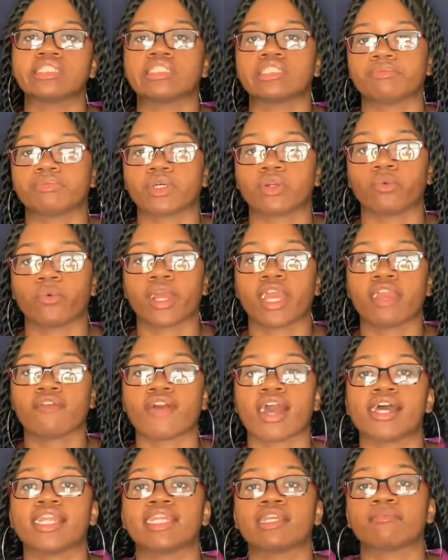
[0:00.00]
I'm on a wave.
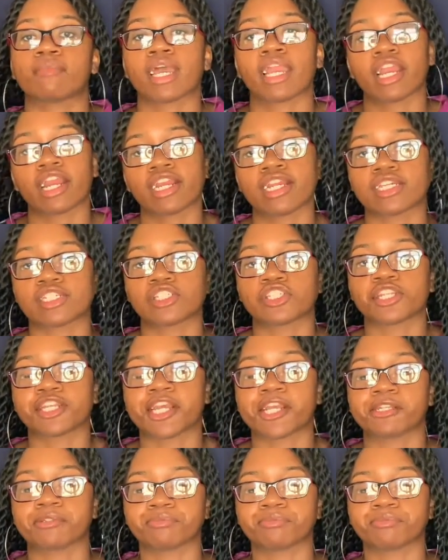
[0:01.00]
I did my hair yesterday.